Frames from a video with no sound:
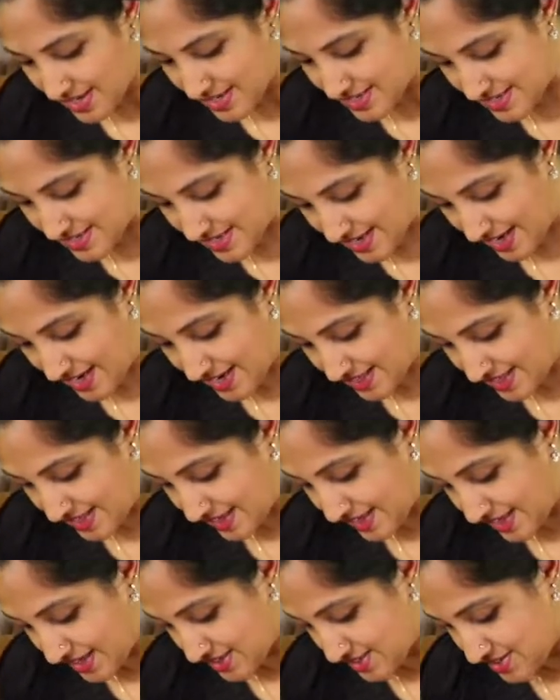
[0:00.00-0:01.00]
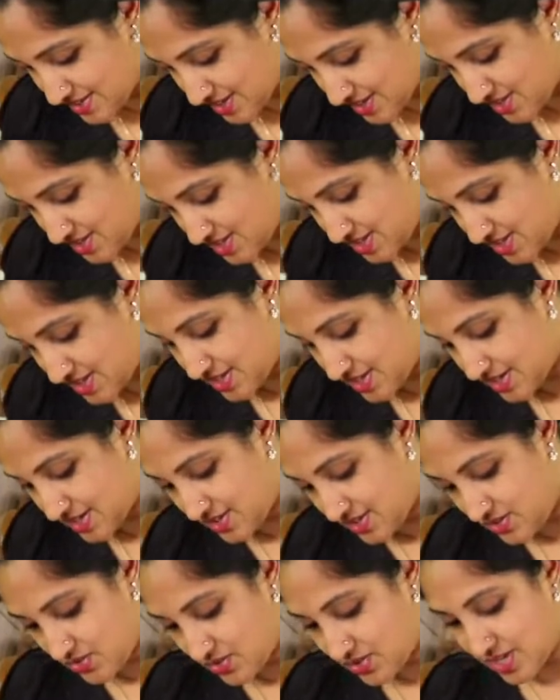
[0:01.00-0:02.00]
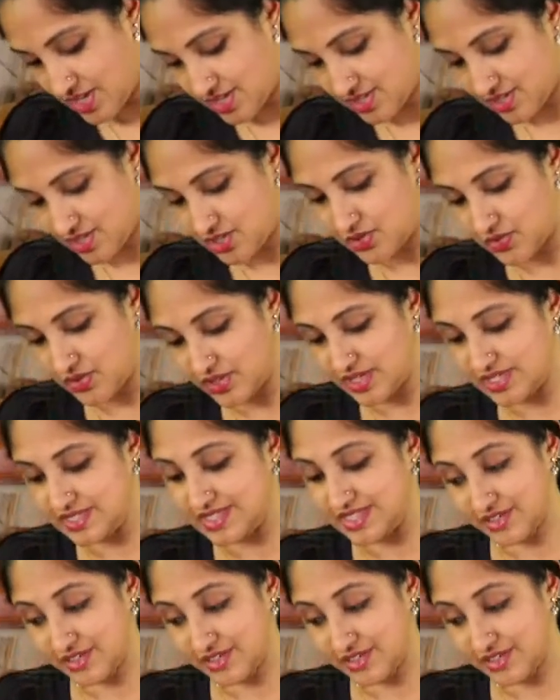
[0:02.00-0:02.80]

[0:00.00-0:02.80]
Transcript: Is there anything else that you guys are doing